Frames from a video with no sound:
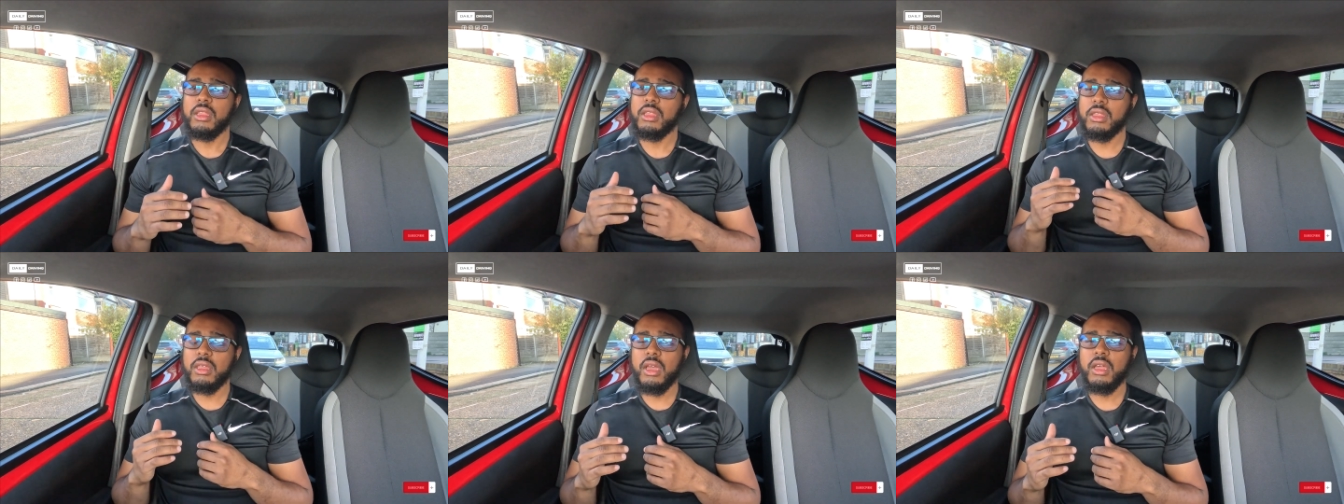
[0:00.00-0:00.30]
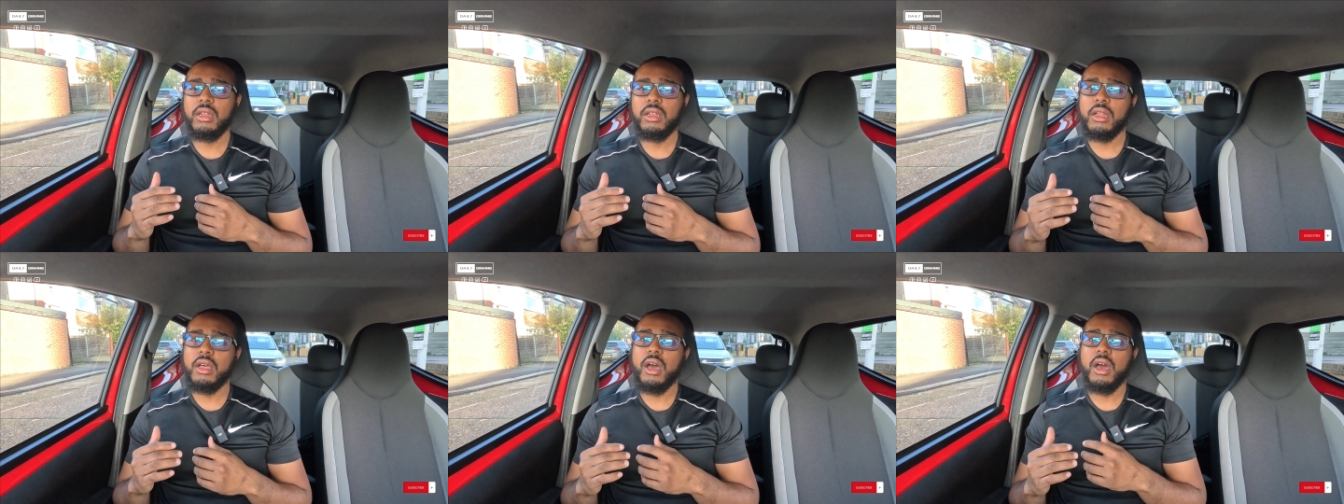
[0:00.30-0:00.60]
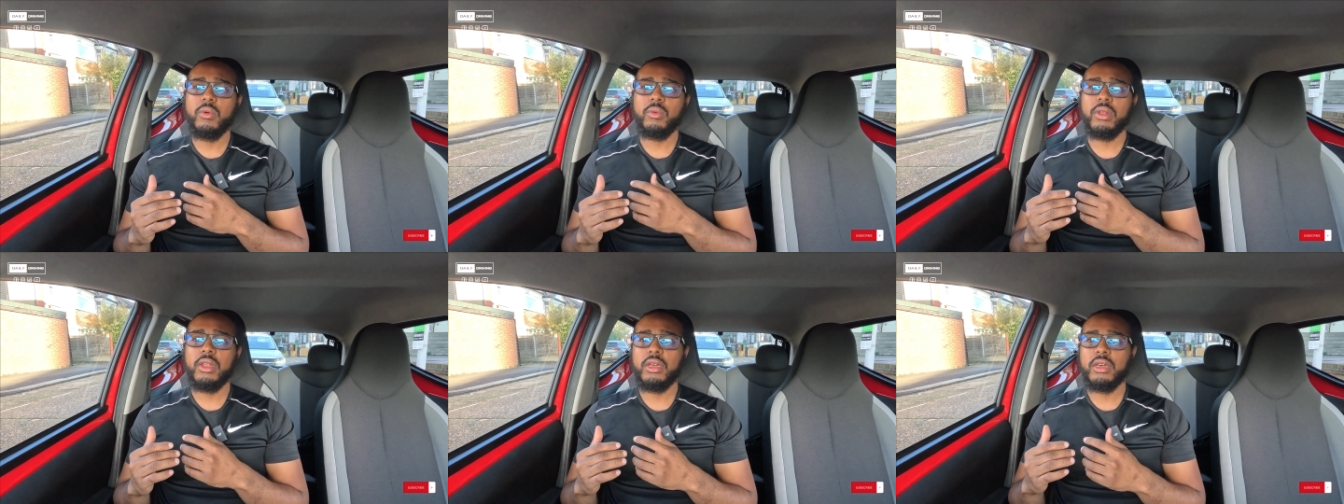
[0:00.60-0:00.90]
then
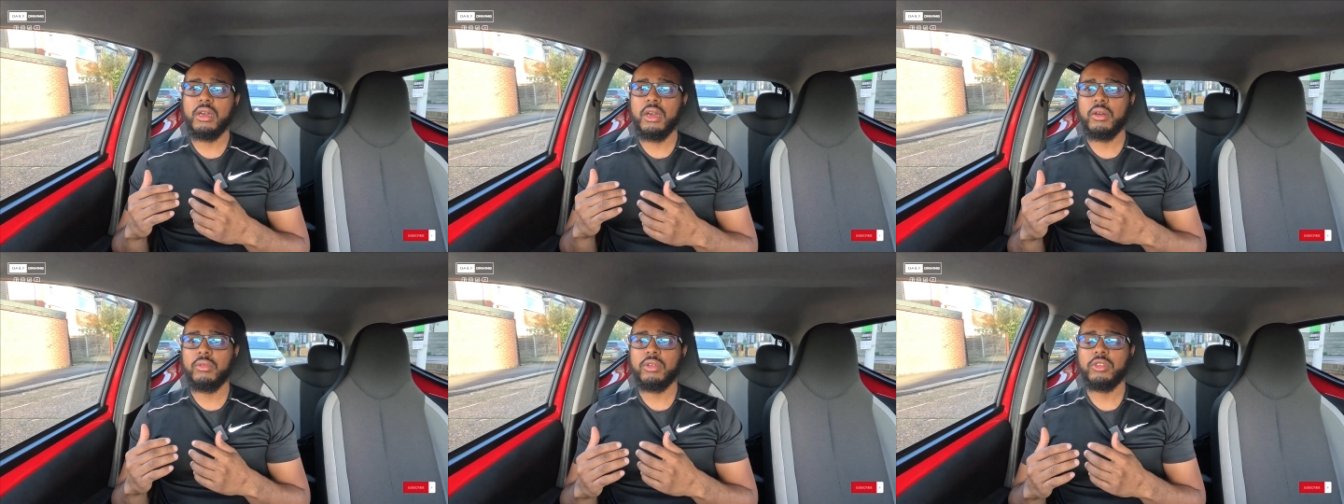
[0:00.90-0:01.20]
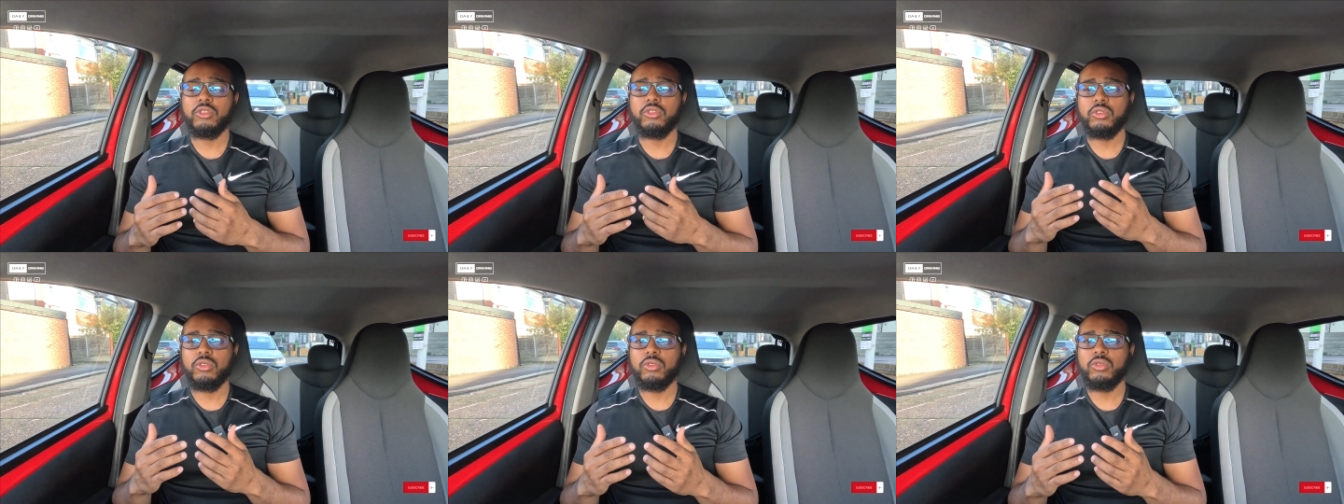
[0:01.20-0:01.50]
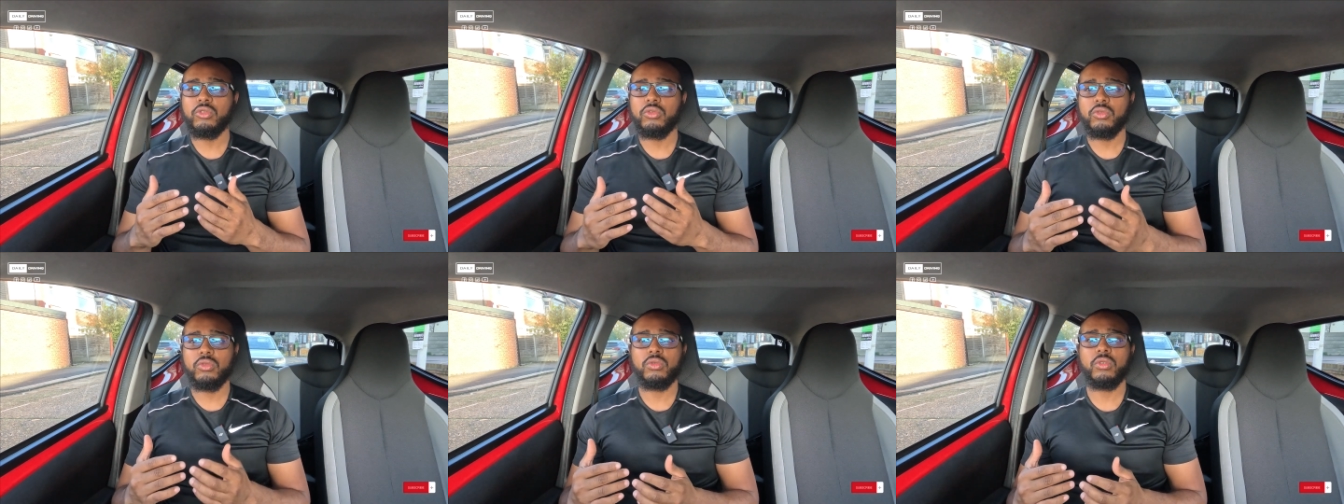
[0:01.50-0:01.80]
I will encourage you
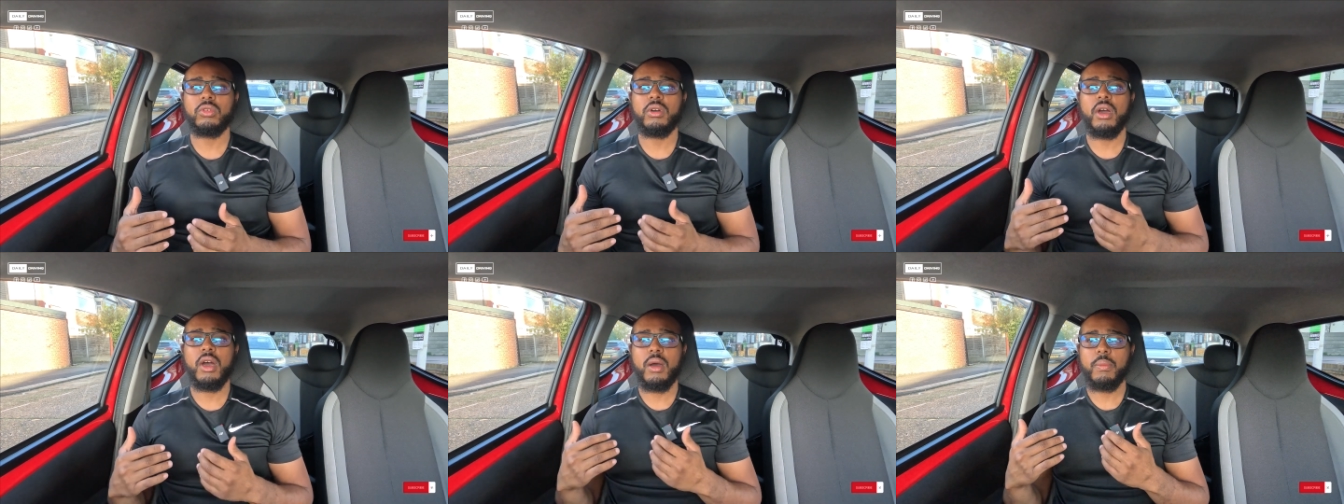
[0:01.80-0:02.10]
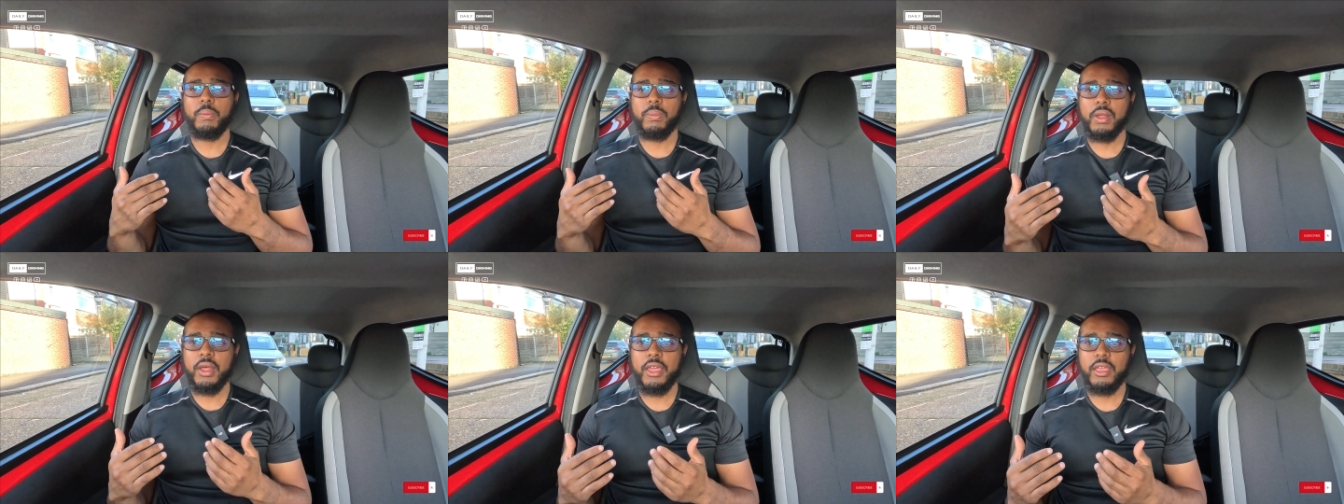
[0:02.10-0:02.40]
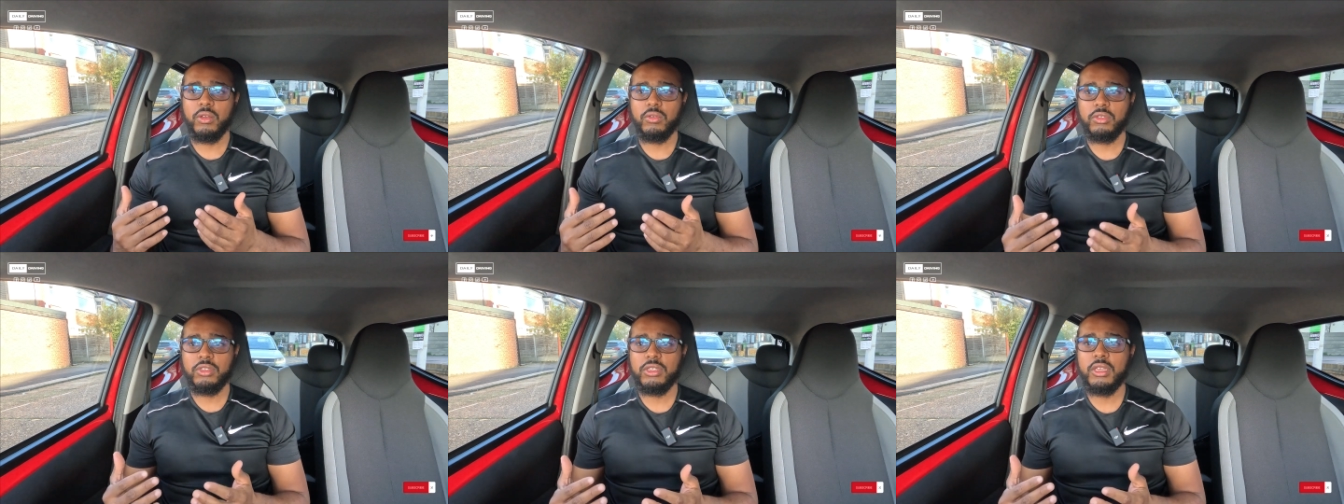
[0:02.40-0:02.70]
to apply
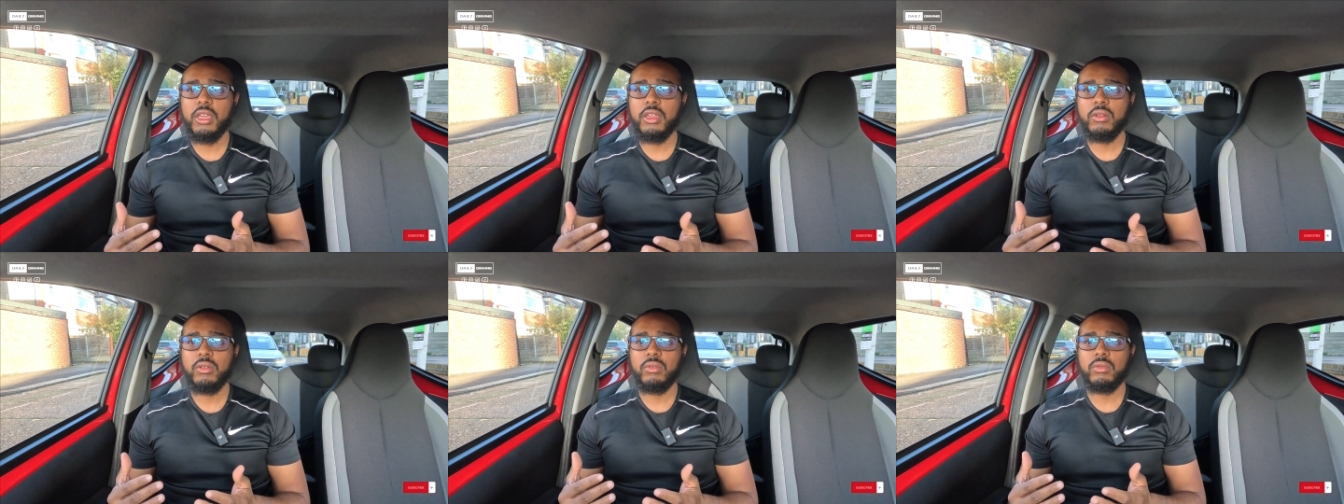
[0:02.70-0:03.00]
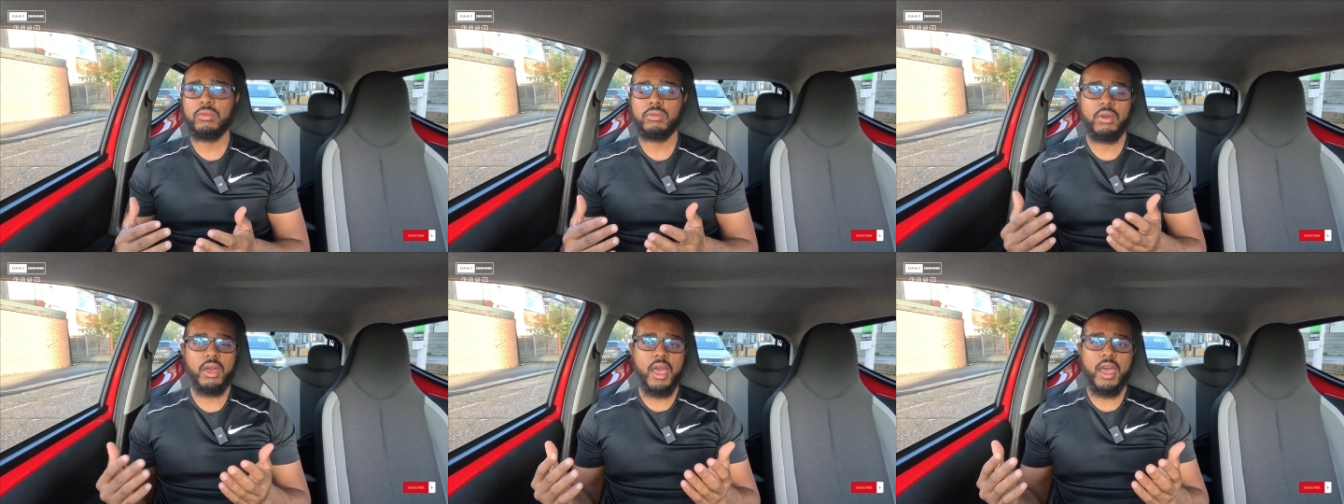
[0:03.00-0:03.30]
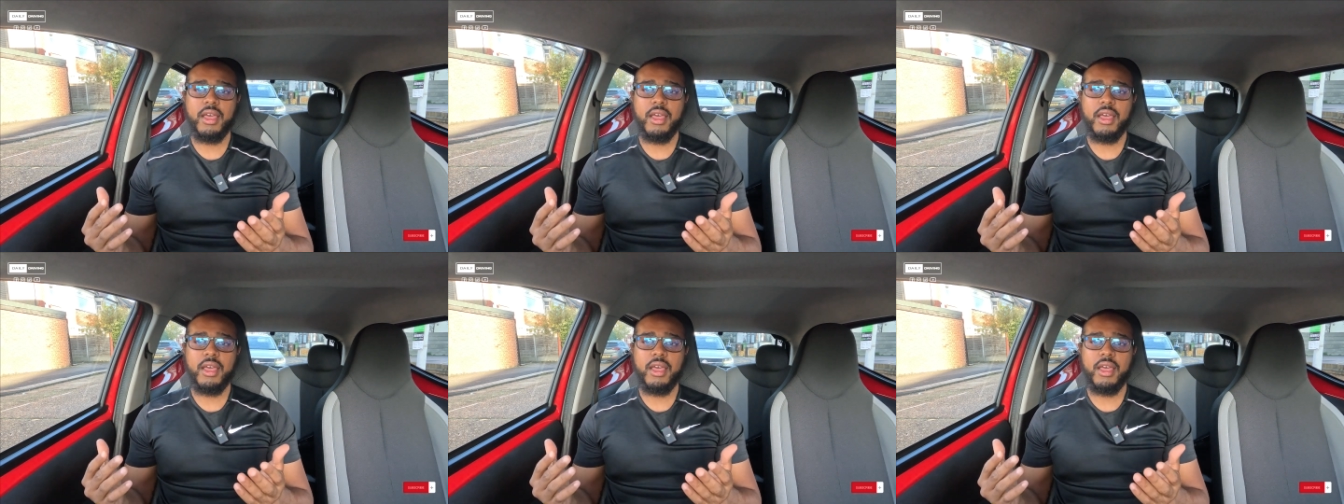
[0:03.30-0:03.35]
your signal,